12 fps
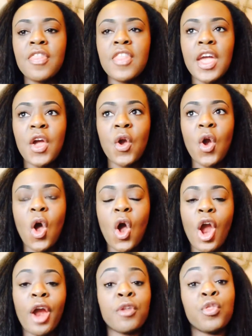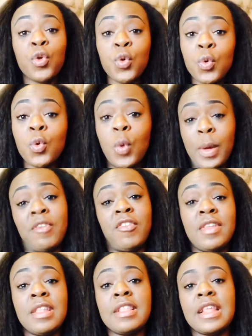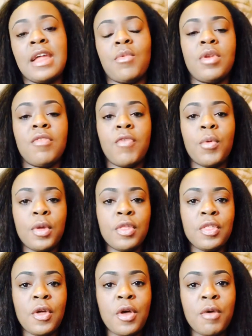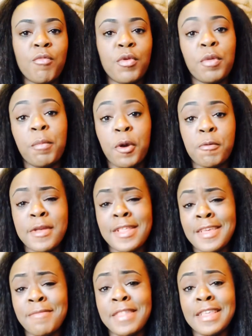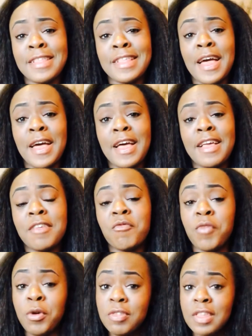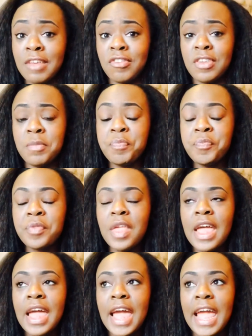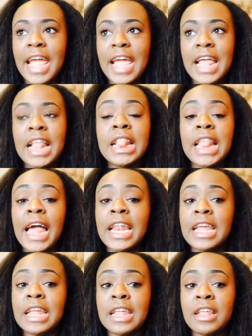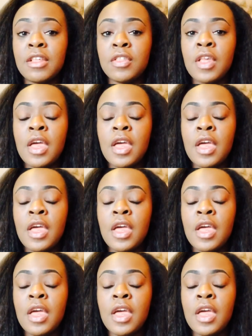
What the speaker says: There are 2 questions that I want to focus on for the purpose of this first session, and that is